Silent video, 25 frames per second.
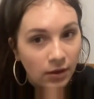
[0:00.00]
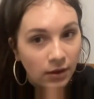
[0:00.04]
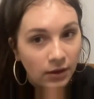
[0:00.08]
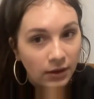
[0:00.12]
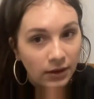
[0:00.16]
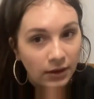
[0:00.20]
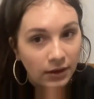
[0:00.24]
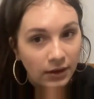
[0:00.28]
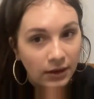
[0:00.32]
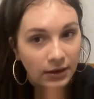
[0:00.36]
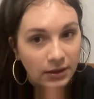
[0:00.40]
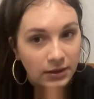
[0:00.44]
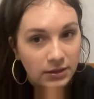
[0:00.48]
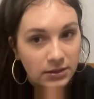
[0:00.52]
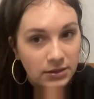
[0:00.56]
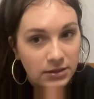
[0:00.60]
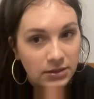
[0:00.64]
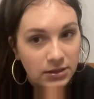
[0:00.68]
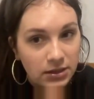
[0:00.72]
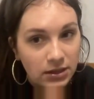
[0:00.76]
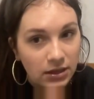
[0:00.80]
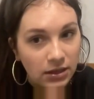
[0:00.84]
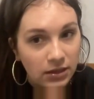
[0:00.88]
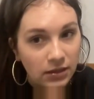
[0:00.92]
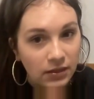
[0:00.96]
and
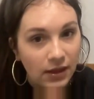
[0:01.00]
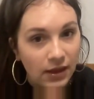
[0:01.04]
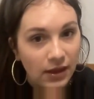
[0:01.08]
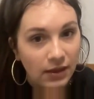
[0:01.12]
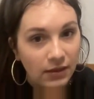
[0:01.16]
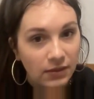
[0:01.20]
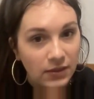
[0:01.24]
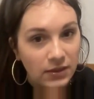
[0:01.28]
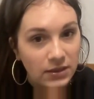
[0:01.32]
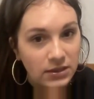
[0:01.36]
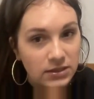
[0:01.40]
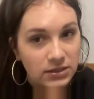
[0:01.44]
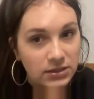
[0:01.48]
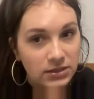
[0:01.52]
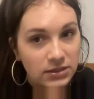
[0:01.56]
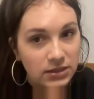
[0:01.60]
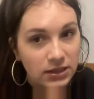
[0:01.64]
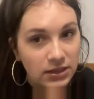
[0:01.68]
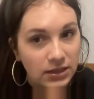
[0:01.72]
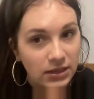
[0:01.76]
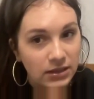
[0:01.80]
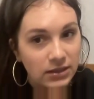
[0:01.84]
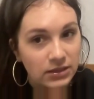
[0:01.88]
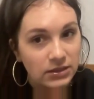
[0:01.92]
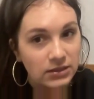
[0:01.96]
that this
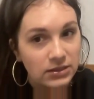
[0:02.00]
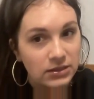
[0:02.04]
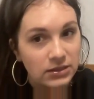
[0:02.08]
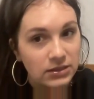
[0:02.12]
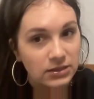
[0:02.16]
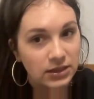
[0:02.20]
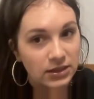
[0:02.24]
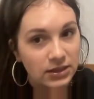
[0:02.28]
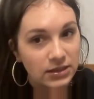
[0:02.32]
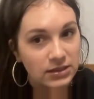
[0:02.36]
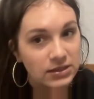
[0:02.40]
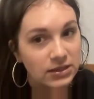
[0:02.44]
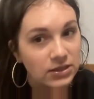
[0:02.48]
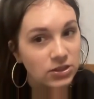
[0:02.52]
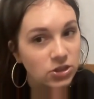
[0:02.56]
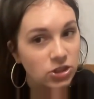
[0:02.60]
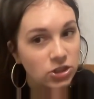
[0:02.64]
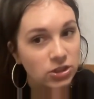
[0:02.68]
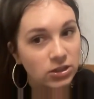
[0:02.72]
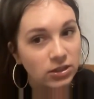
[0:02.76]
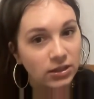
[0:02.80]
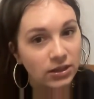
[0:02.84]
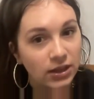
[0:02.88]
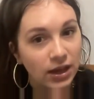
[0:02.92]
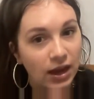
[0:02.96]
is
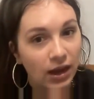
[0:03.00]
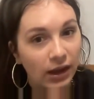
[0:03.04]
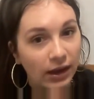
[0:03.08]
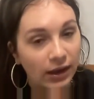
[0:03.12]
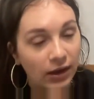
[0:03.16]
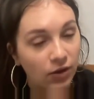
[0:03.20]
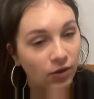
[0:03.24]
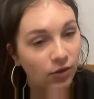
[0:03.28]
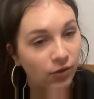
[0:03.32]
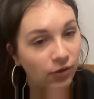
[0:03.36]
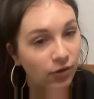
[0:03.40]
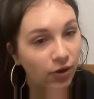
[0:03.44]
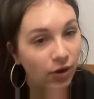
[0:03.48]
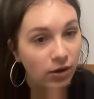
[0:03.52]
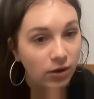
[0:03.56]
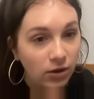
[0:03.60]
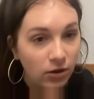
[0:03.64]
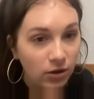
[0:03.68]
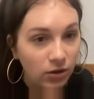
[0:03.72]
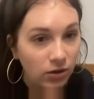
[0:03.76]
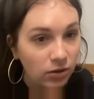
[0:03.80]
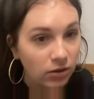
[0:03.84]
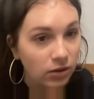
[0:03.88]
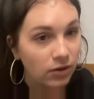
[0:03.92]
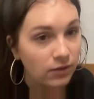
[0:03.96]
essentially a
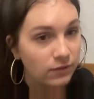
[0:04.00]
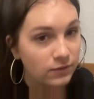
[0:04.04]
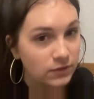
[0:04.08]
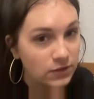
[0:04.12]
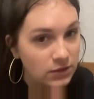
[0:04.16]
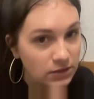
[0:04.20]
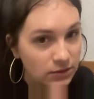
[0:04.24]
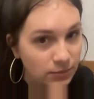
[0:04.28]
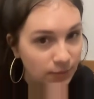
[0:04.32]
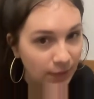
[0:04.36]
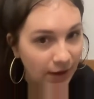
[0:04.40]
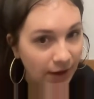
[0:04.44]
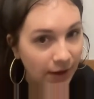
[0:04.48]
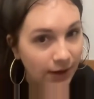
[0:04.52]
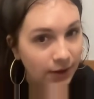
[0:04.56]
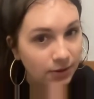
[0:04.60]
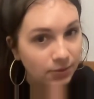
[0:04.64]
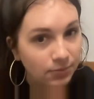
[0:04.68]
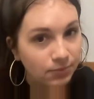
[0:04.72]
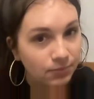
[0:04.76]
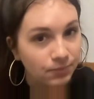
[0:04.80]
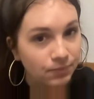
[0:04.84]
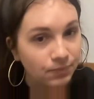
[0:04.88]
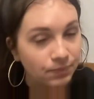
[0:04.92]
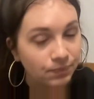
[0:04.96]
chronicle of despair.
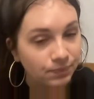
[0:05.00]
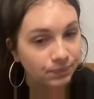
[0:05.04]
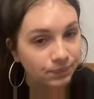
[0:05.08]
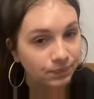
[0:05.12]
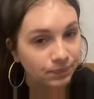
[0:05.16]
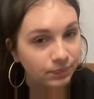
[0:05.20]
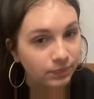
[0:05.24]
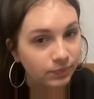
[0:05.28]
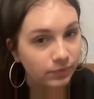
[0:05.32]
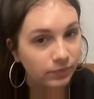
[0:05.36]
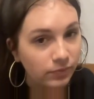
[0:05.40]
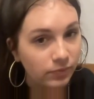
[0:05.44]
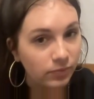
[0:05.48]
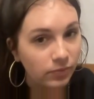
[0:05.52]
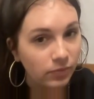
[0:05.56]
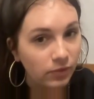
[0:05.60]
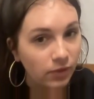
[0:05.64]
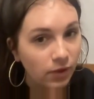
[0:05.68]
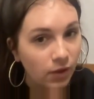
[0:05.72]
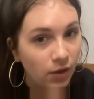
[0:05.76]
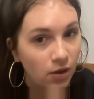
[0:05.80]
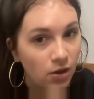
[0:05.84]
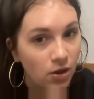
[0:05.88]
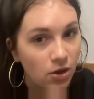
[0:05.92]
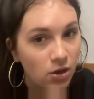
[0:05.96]

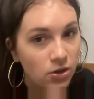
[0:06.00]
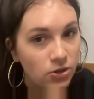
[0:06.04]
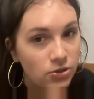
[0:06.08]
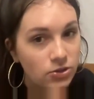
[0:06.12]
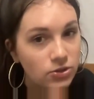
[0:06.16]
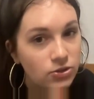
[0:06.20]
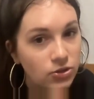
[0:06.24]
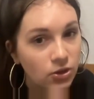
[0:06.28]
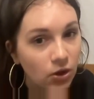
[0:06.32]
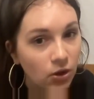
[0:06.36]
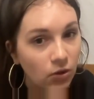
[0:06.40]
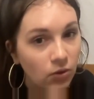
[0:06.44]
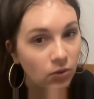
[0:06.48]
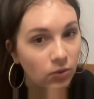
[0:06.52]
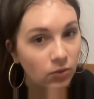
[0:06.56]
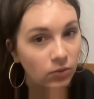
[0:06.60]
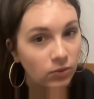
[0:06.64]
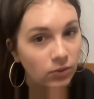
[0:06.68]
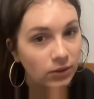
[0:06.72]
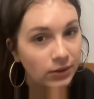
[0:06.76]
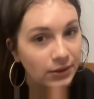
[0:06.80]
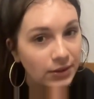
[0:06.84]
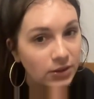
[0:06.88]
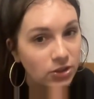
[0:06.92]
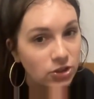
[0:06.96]
So
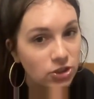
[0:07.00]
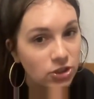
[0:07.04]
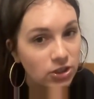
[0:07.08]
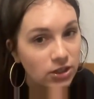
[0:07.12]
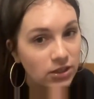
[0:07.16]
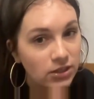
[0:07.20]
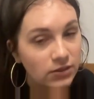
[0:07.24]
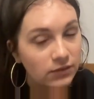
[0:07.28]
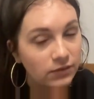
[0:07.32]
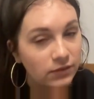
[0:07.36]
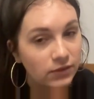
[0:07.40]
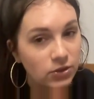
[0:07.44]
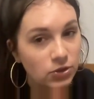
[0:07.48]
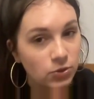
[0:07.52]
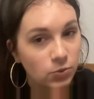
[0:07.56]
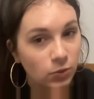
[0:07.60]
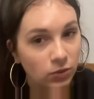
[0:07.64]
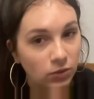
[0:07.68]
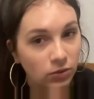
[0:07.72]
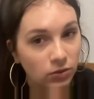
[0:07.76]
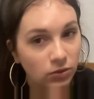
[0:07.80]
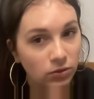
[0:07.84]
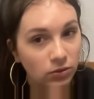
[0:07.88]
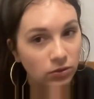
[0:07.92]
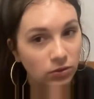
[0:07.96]
each
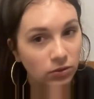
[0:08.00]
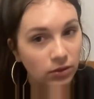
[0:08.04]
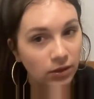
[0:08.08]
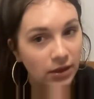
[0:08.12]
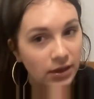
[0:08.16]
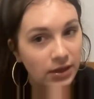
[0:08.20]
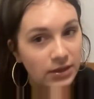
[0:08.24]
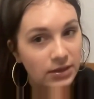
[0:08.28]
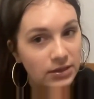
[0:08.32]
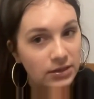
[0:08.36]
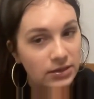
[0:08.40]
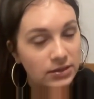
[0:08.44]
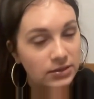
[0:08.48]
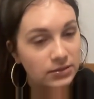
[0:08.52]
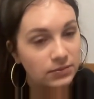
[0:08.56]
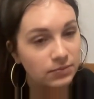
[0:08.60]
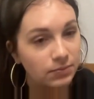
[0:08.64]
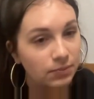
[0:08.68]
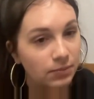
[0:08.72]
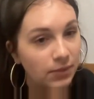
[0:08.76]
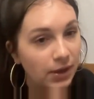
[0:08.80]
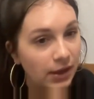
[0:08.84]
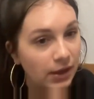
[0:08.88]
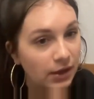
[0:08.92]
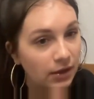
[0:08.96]
individual is
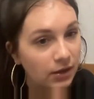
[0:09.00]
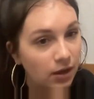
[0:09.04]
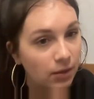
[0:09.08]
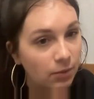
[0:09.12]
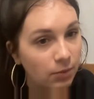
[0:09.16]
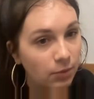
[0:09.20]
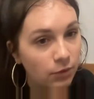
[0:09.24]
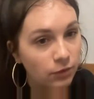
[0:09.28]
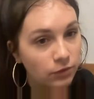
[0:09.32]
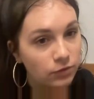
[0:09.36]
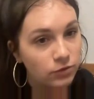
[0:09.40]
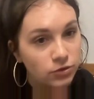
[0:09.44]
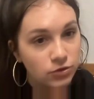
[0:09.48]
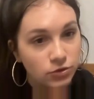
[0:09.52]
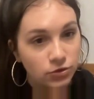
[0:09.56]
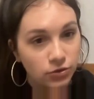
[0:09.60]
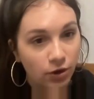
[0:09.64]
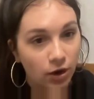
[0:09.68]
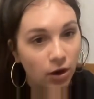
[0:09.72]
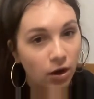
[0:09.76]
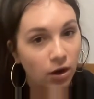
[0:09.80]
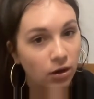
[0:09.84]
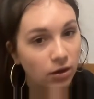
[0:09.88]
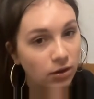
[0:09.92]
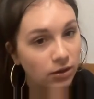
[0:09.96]
made up of
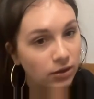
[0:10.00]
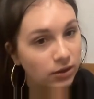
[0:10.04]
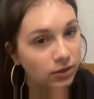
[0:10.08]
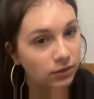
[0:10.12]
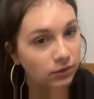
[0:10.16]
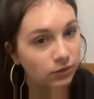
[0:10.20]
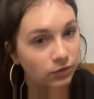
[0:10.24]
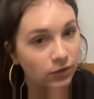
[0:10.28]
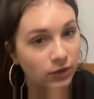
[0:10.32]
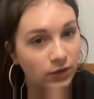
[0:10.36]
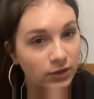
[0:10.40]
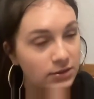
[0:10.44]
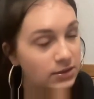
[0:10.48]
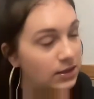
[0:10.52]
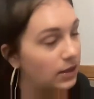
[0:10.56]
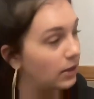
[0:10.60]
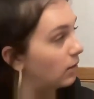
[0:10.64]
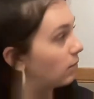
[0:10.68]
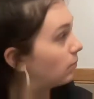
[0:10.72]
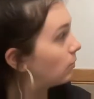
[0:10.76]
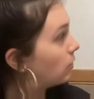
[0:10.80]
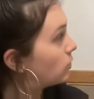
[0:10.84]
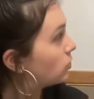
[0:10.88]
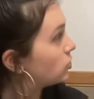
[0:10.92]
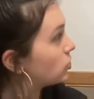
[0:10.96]
strong conflicting
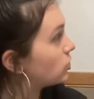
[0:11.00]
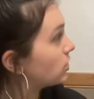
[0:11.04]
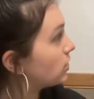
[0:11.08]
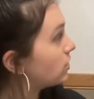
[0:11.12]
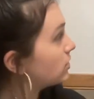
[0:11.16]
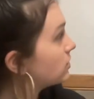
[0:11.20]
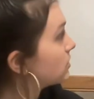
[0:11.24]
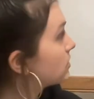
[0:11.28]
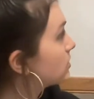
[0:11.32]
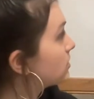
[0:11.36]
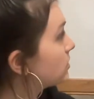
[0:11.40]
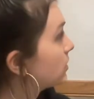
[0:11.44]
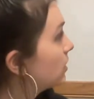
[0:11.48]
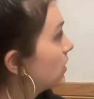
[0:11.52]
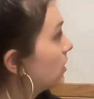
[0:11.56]
emotions,